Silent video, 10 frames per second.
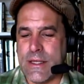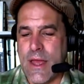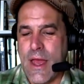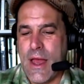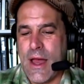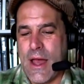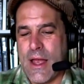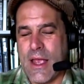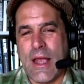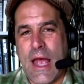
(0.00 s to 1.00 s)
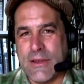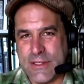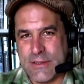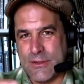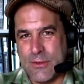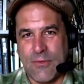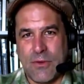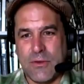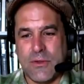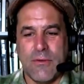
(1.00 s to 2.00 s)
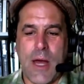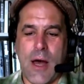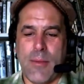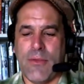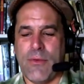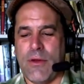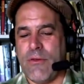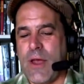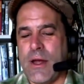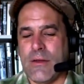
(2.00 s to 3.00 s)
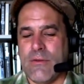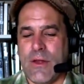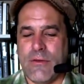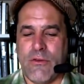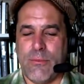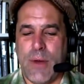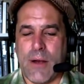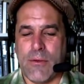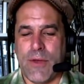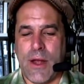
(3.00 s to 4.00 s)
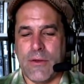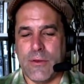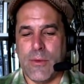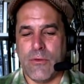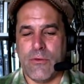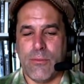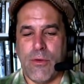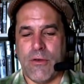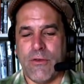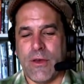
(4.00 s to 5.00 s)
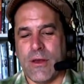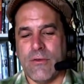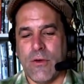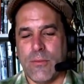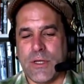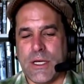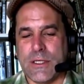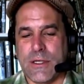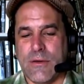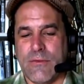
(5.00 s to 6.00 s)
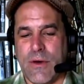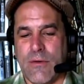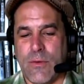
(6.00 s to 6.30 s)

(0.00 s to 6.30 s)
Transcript: And as sort of YouTube comment threads kind of tend to spiral down to the most depressing interpretation of